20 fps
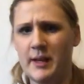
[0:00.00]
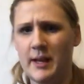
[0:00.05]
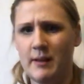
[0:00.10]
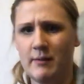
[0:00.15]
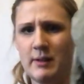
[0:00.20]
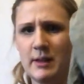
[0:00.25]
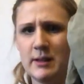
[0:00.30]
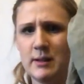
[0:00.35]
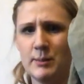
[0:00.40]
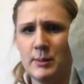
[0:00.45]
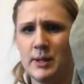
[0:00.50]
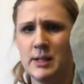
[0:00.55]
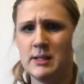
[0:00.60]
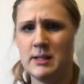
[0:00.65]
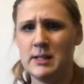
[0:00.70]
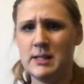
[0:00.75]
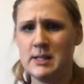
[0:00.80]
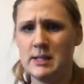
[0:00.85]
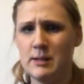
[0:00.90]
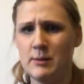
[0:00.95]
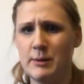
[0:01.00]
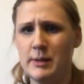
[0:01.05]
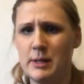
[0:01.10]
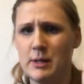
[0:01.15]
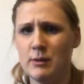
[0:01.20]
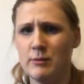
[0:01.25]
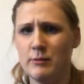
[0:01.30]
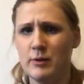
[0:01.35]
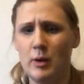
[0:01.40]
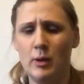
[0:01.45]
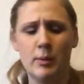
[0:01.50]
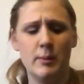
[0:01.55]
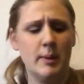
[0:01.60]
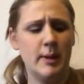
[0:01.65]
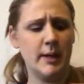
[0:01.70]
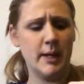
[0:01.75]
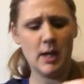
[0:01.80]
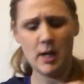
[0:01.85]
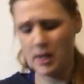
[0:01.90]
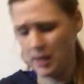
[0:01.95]
They have like the button detail where you can roll them
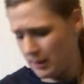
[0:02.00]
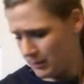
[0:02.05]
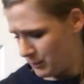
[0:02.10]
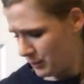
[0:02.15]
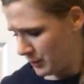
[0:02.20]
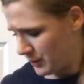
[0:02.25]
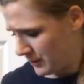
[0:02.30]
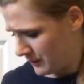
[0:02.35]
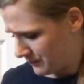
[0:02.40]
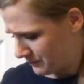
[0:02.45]
on up.